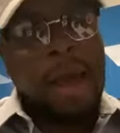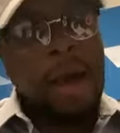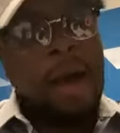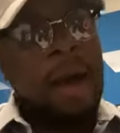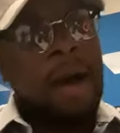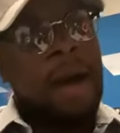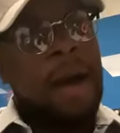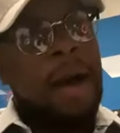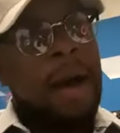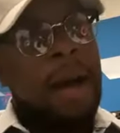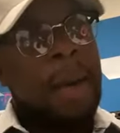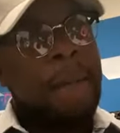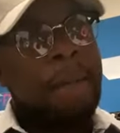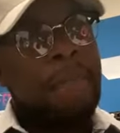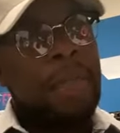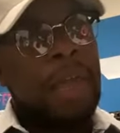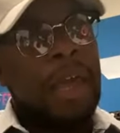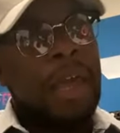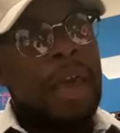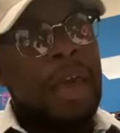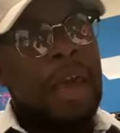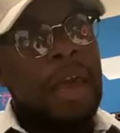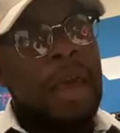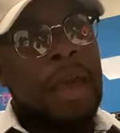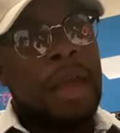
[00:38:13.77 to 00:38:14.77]

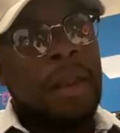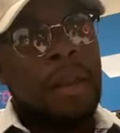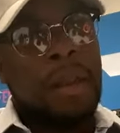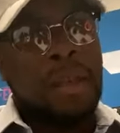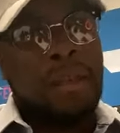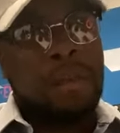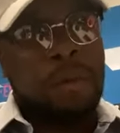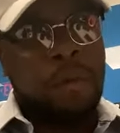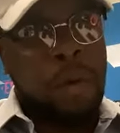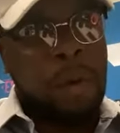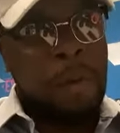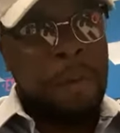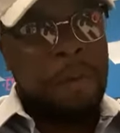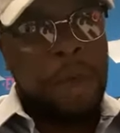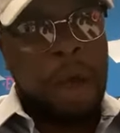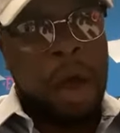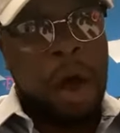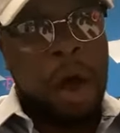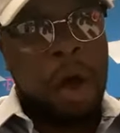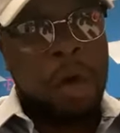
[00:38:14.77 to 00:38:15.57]
And this will